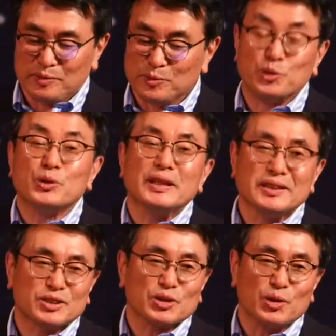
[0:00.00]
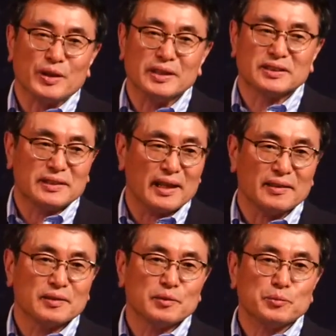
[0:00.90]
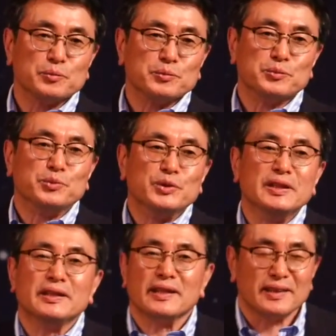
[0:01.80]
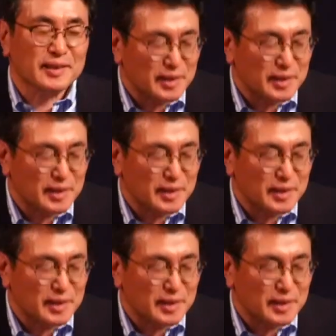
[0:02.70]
doing so is that we